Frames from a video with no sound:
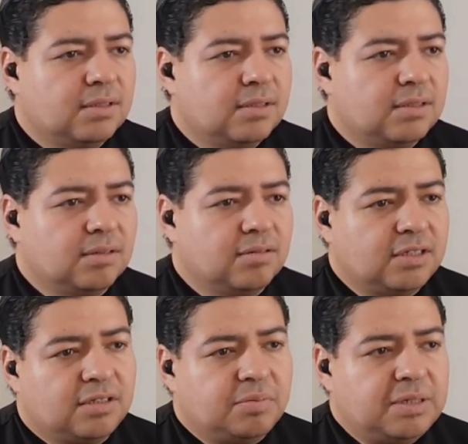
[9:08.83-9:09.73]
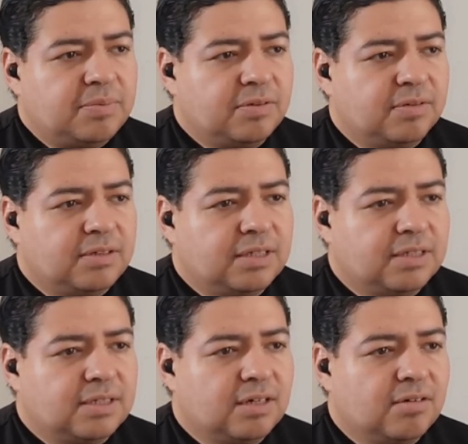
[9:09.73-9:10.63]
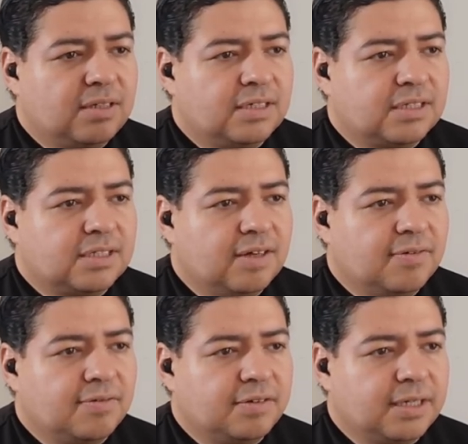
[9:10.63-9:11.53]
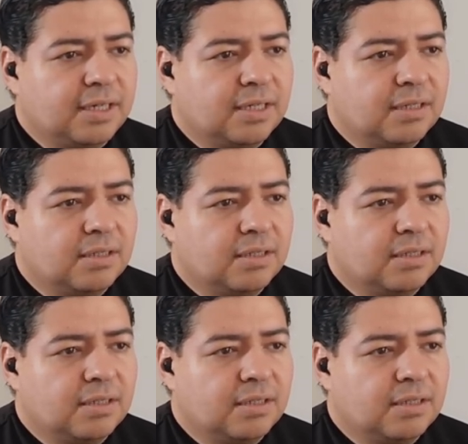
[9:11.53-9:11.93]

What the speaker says: So these people, you can tell they're suffering.